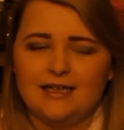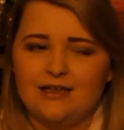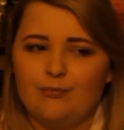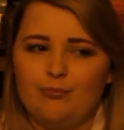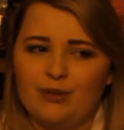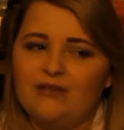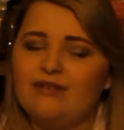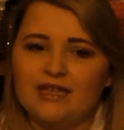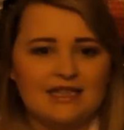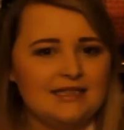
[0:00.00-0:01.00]
Be
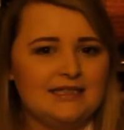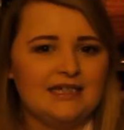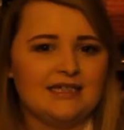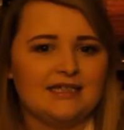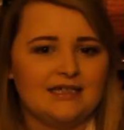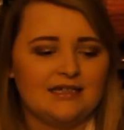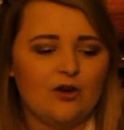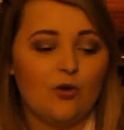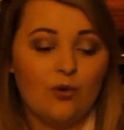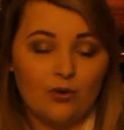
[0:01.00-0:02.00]
realistic.
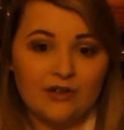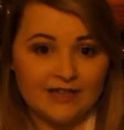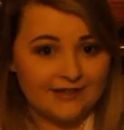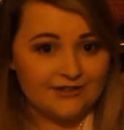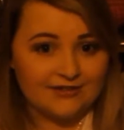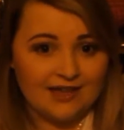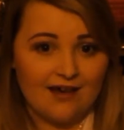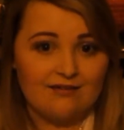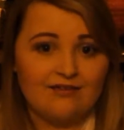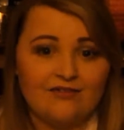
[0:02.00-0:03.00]
Organise
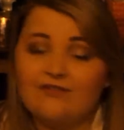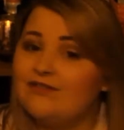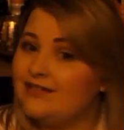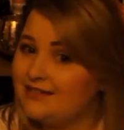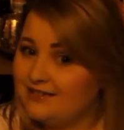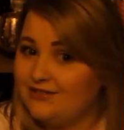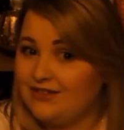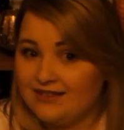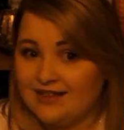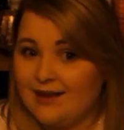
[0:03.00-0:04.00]
yourself. Another
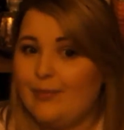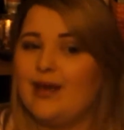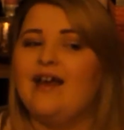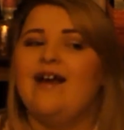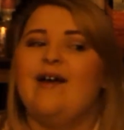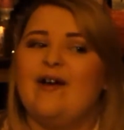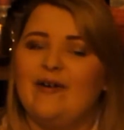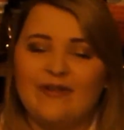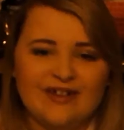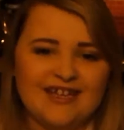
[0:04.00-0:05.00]
tip.
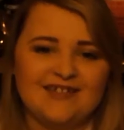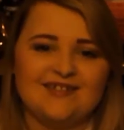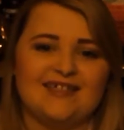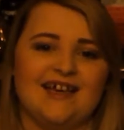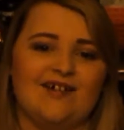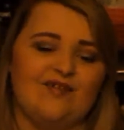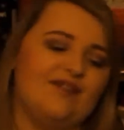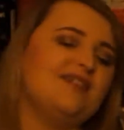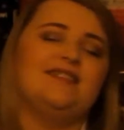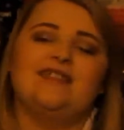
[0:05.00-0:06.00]
Organise yourself.
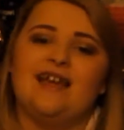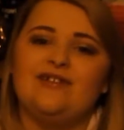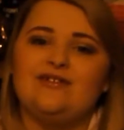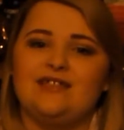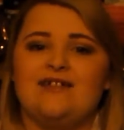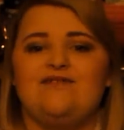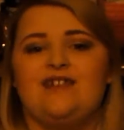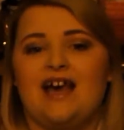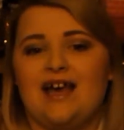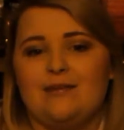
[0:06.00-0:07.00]
Set yourself
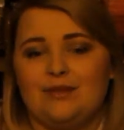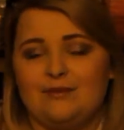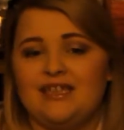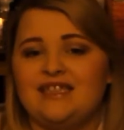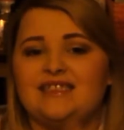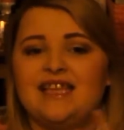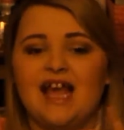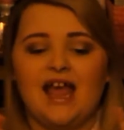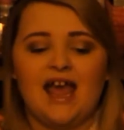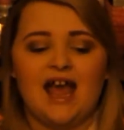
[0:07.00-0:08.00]
time limits.
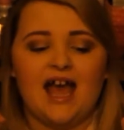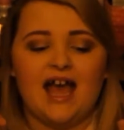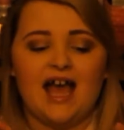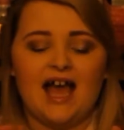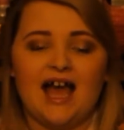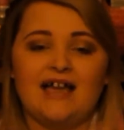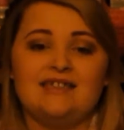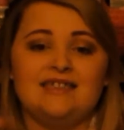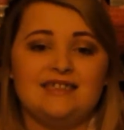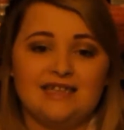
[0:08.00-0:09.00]
And
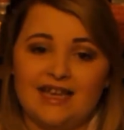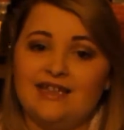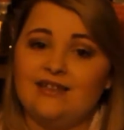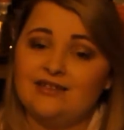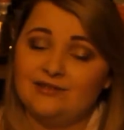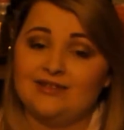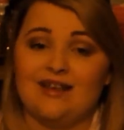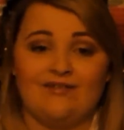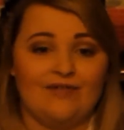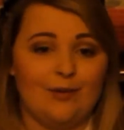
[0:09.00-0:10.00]
take yourself
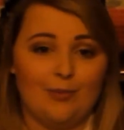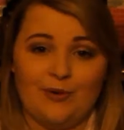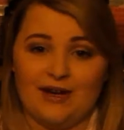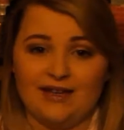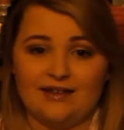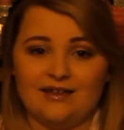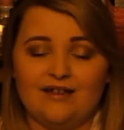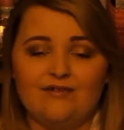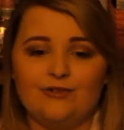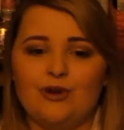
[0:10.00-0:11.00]
a break. If
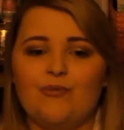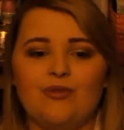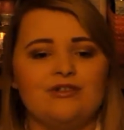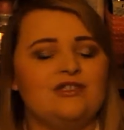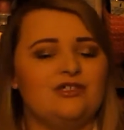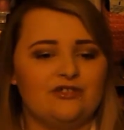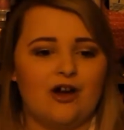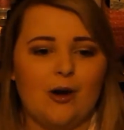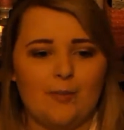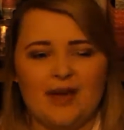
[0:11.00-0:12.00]
you don't want to stop
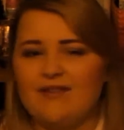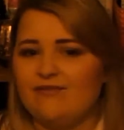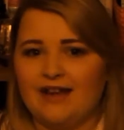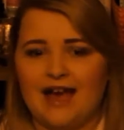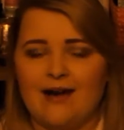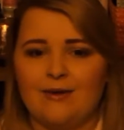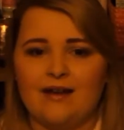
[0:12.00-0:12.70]
every hour,